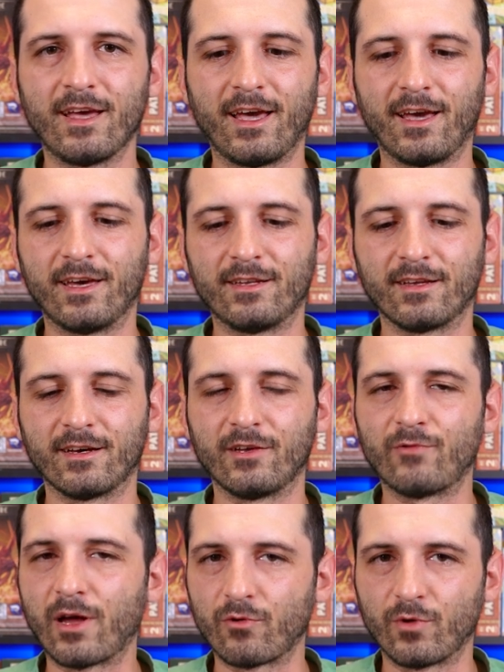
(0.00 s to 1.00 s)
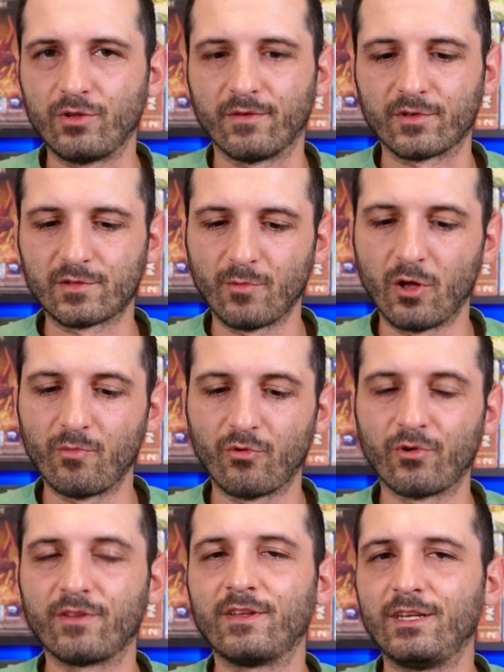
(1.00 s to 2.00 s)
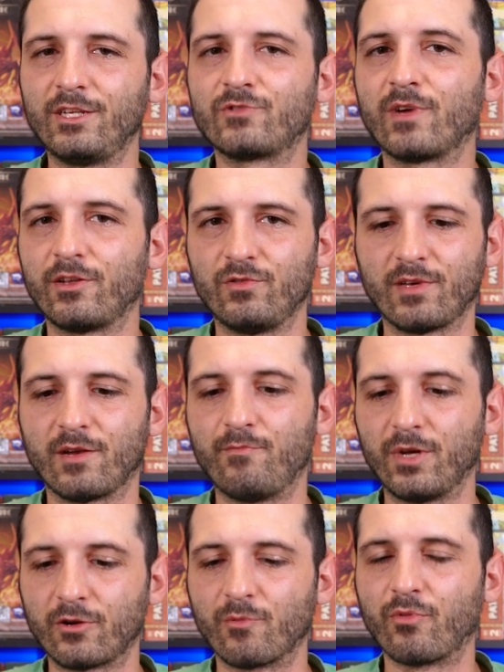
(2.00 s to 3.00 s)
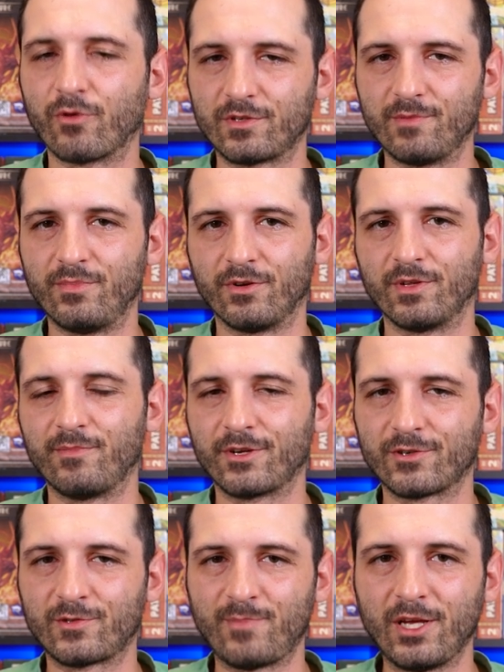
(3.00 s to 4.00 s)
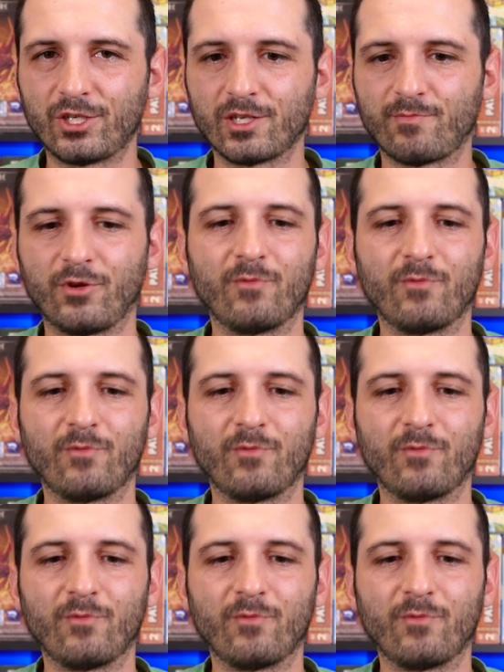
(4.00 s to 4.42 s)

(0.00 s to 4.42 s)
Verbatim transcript: And uh, in round one, you have a small board. And then each round, you get a bigger board to build a bigger spaceship.